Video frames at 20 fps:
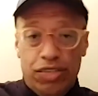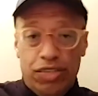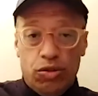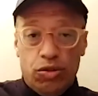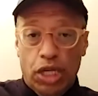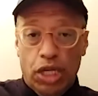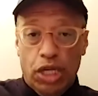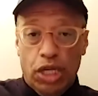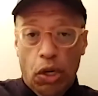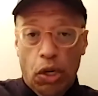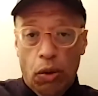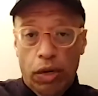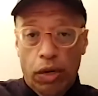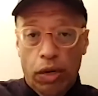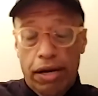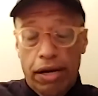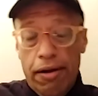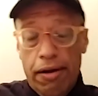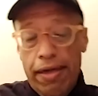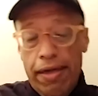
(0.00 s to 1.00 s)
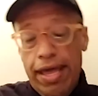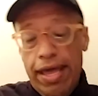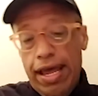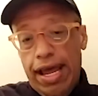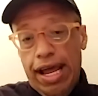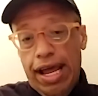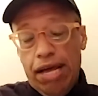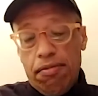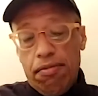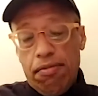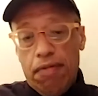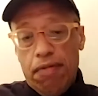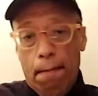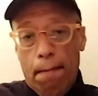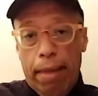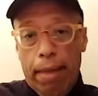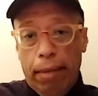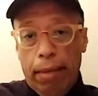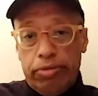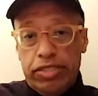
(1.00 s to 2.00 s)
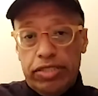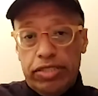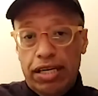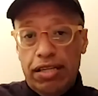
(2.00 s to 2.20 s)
with Coke and Pepsi,